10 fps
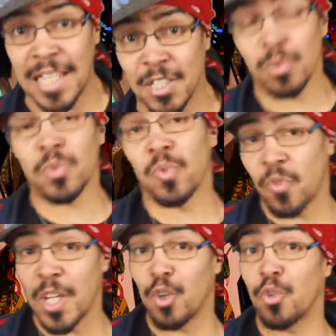as it was
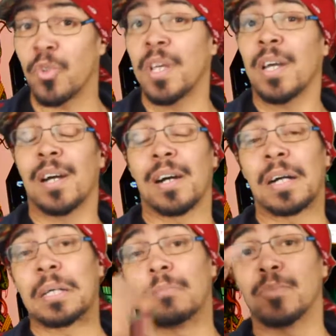revealed.
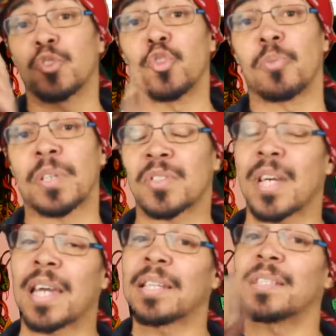Super
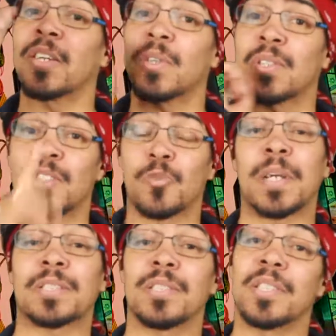excited. There is a
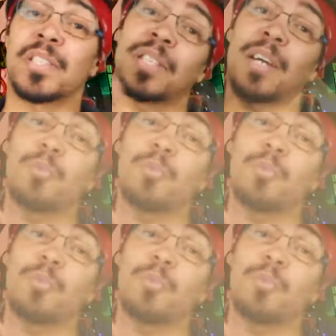special edition